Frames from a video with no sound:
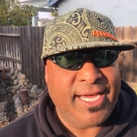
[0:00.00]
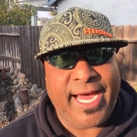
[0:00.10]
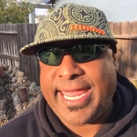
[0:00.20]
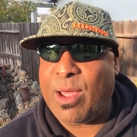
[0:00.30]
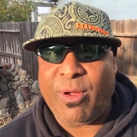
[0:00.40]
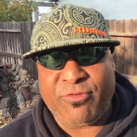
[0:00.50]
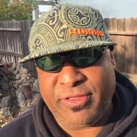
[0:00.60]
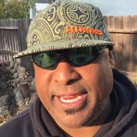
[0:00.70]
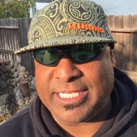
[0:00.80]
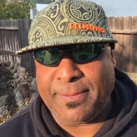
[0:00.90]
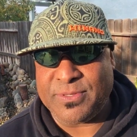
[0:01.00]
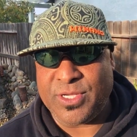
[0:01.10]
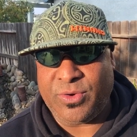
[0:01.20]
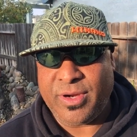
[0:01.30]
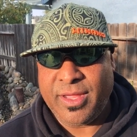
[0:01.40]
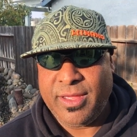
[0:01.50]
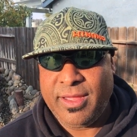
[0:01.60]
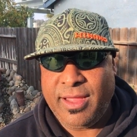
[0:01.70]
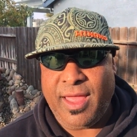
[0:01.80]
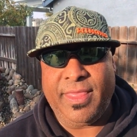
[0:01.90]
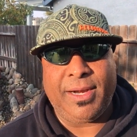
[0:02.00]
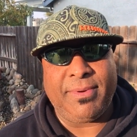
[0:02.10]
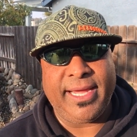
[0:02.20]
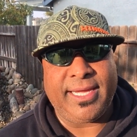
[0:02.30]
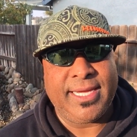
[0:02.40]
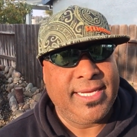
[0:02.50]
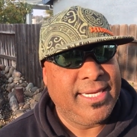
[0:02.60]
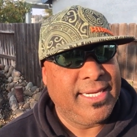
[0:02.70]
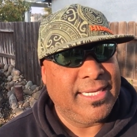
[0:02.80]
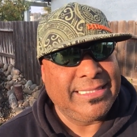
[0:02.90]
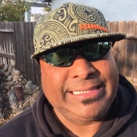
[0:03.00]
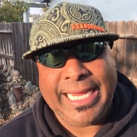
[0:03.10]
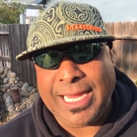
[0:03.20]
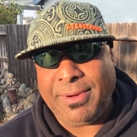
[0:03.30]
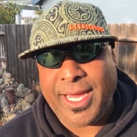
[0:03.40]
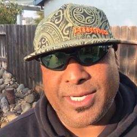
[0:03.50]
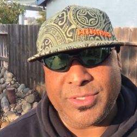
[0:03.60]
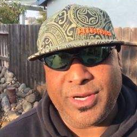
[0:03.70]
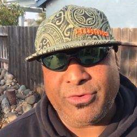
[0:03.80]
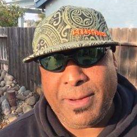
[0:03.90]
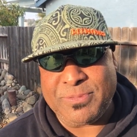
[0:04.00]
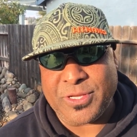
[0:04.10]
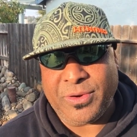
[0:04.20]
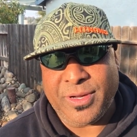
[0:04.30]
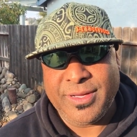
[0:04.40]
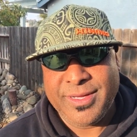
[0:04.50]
I can't wait for the next episode. And then I'm like, damn, I got to do another episode.